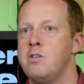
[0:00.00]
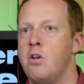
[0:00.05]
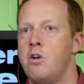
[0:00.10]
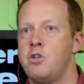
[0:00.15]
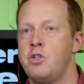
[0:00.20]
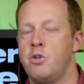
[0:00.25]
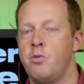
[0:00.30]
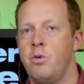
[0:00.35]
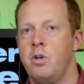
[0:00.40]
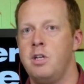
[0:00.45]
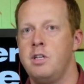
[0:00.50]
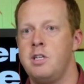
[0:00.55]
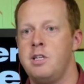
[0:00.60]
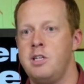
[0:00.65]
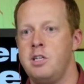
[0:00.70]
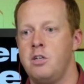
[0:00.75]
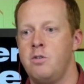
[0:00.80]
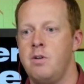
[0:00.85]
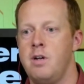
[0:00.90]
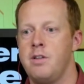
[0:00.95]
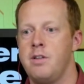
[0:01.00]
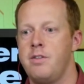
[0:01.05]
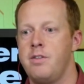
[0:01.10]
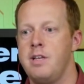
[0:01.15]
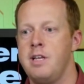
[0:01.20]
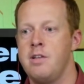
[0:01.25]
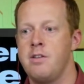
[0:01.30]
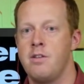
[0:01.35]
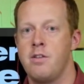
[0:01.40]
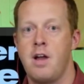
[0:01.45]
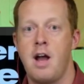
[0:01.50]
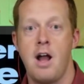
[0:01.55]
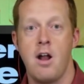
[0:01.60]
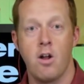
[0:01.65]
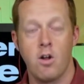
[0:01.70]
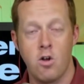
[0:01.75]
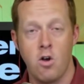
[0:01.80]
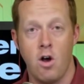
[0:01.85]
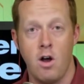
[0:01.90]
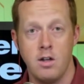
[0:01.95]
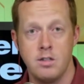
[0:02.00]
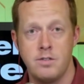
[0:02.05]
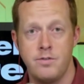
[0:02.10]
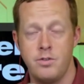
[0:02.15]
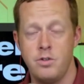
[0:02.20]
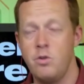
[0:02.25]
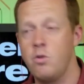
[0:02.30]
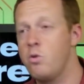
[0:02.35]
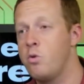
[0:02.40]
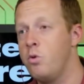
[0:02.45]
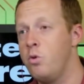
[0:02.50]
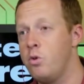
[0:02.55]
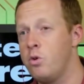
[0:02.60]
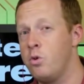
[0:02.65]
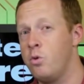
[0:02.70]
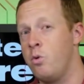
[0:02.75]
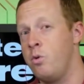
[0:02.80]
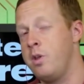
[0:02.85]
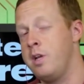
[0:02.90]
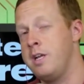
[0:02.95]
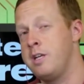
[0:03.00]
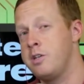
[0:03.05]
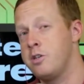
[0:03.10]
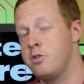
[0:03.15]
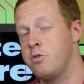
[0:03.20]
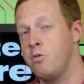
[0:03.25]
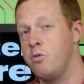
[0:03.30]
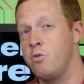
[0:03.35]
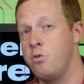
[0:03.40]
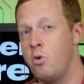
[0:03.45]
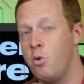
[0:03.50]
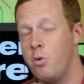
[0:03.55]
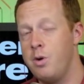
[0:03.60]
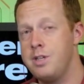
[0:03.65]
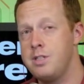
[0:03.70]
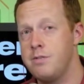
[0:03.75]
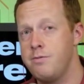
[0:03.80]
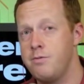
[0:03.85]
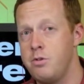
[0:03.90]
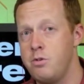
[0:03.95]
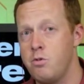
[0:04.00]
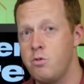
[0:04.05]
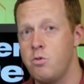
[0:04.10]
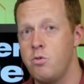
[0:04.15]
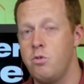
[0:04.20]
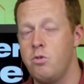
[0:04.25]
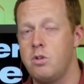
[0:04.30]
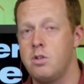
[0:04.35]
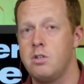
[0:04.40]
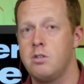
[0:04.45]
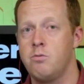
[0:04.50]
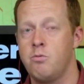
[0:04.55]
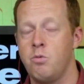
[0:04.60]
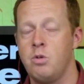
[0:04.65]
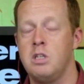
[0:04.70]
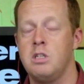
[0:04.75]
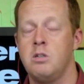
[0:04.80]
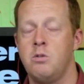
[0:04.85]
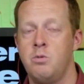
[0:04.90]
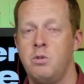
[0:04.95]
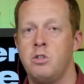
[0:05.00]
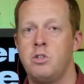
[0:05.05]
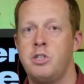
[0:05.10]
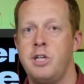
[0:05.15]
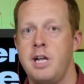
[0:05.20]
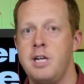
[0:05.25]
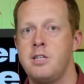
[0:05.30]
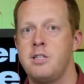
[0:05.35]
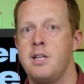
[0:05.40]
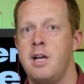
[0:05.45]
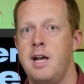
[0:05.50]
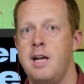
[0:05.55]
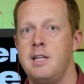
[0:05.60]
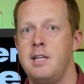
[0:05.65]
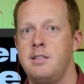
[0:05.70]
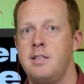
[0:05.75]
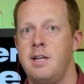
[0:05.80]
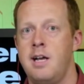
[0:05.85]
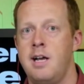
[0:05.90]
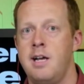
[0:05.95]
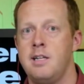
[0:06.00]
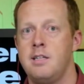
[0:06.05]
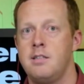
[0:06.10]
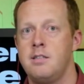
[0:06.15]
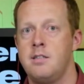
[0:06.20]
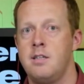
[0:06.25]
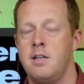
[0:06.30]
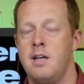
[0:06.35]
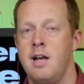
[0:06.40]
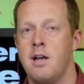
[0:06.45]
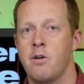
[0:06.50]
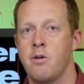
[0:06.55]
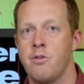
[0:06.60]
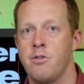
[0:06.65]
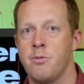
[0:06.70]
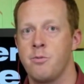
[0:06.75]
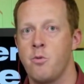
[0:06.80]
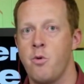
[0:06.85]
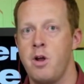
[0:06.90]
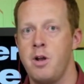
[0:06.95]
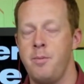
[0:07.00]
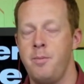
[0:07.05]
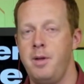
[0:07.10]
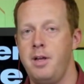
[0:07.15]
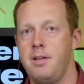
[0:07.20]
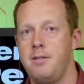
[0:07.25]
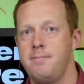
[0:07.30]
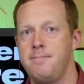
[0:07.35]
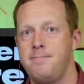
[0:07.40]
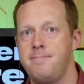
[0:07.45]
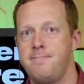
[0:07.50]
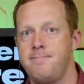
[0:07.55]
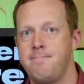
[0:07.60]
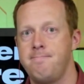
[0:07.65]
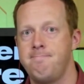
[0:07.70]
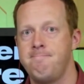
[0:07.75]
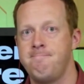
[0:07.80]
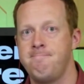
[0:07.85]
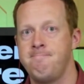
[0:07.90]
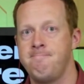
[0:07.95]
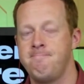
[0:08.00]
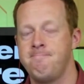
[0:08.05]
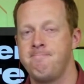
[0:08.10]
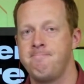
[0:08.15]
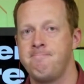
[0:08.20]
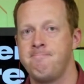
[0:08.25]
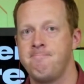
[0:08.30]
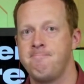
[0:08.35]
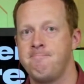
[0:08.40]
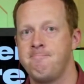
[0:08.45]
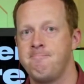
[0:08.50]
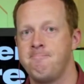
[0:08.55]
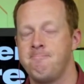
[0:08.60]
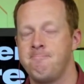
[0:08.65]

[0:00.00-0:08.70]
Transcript: as long as you're willing to deal with either the higher cost of the new cooler or the additional noise of the new cooler, will will change that that uh, algorithm quite a bit. Oh my